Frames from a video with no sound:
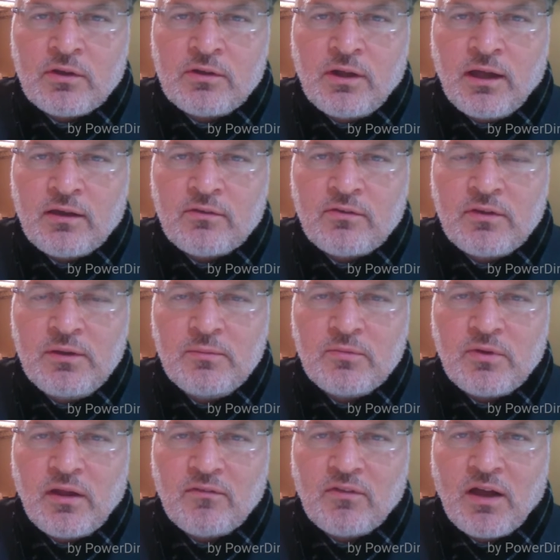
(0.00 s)
the text
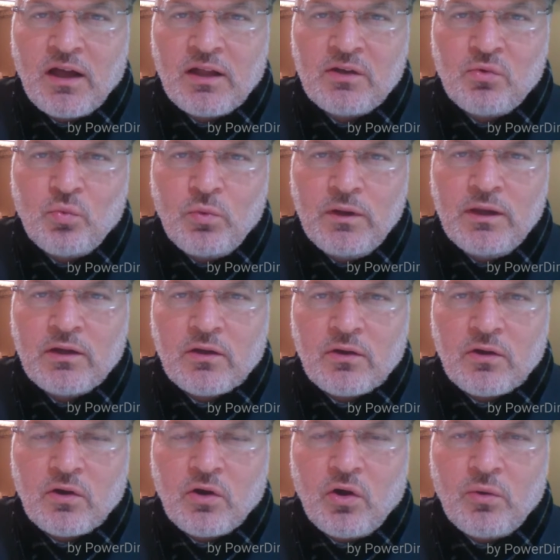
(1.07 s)
seems to have gotten weaker